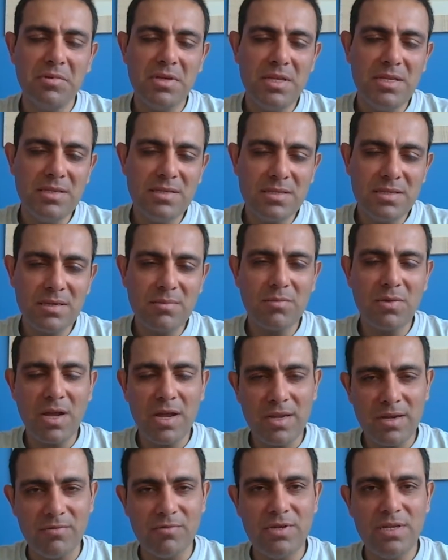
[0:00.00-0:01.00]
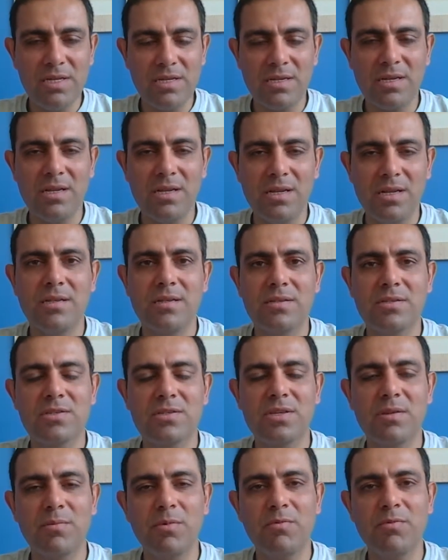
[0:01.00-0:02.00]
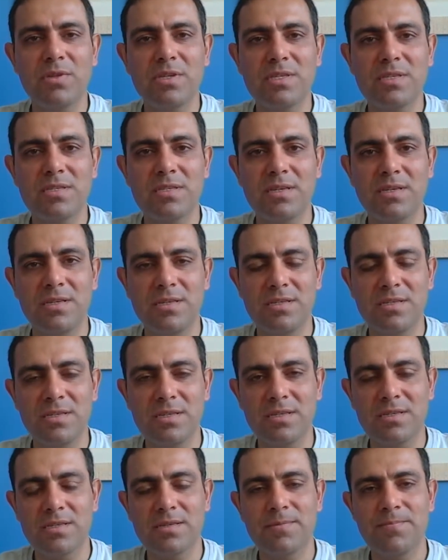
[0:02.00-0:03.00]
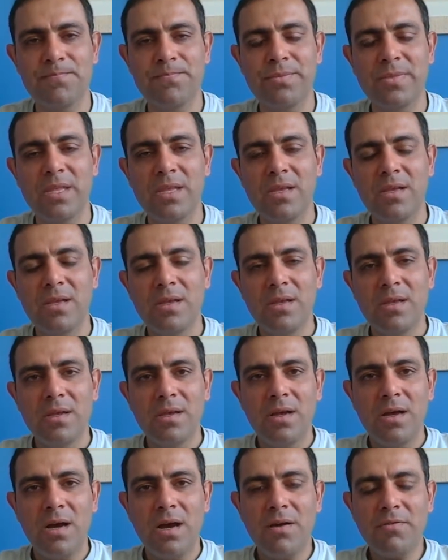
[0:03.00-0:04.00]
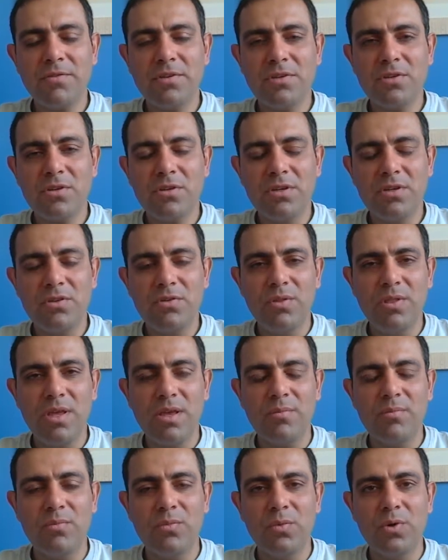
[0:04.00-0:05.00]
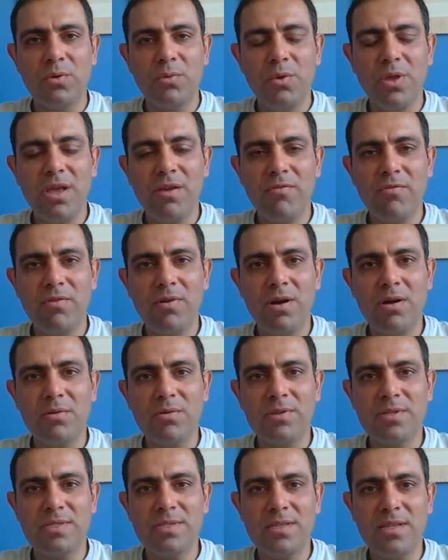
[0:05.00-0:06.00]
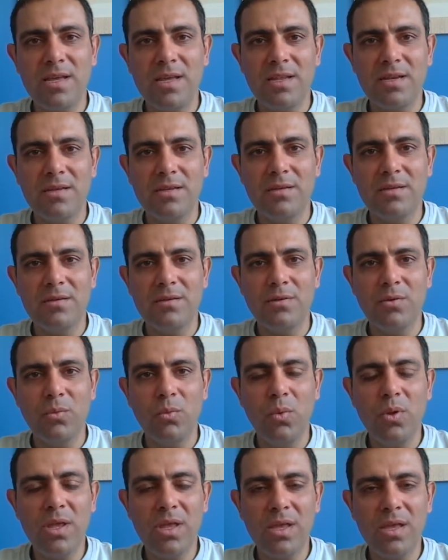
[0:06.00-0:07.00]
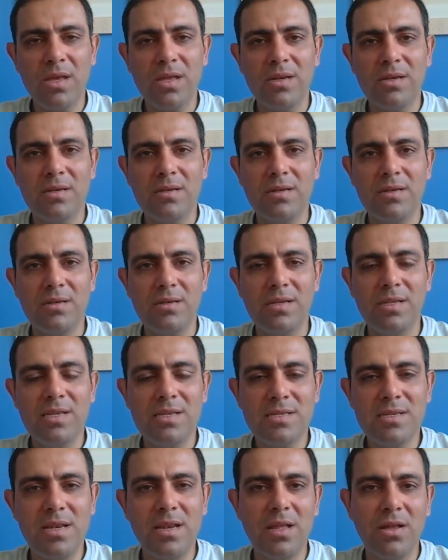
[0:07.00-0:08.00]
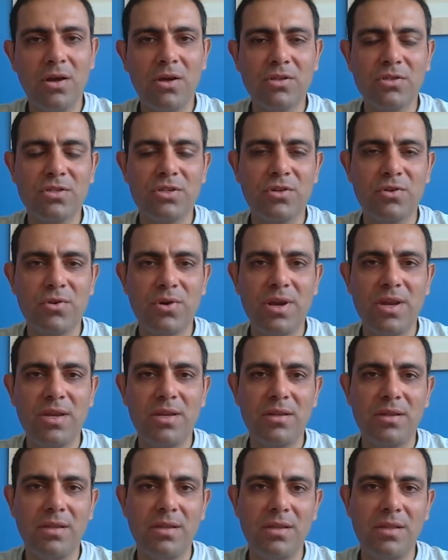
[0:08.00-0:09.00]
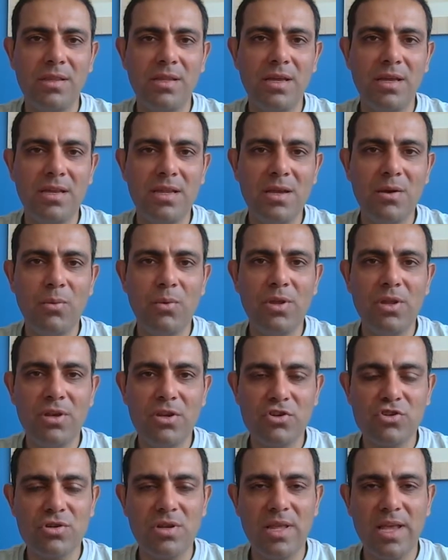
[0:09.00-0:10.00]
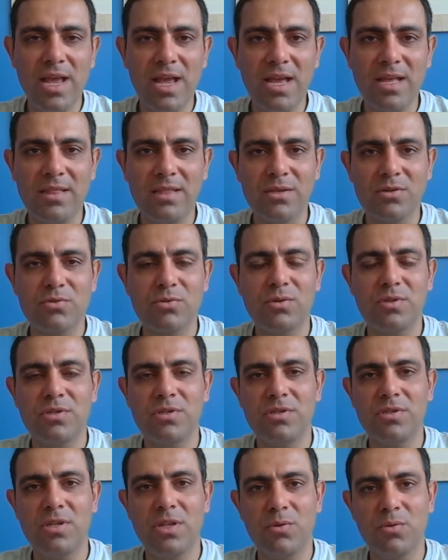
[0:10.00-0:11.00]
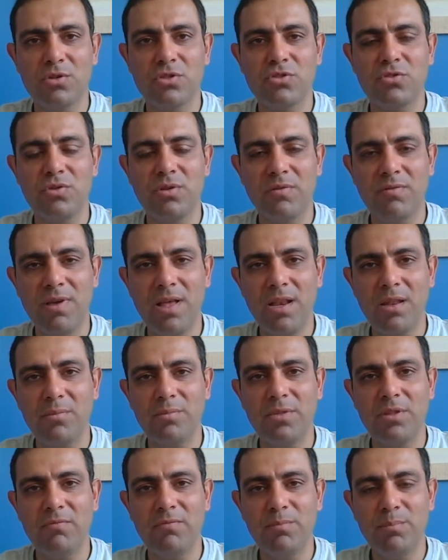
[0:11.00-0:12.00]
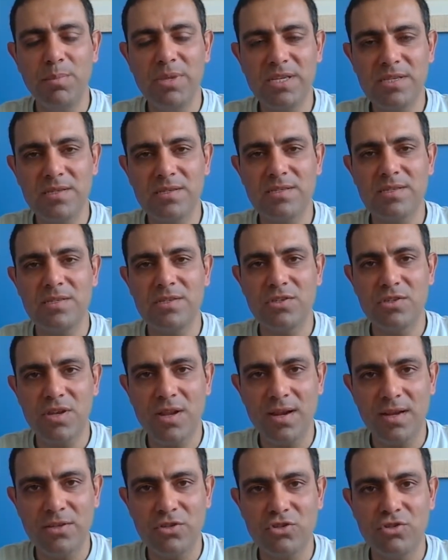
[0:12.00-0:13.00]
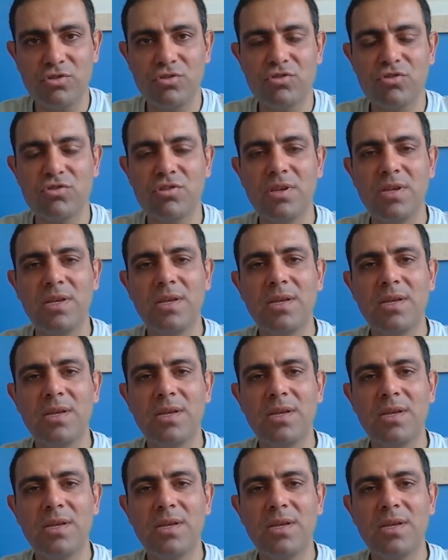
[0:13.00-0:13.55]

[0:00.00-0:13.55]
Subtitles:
in some kind of detail, some of these statistics. After talking to them, what we have found is that we can easily concentrate on the idea we initially had, that was to develop the business intelligence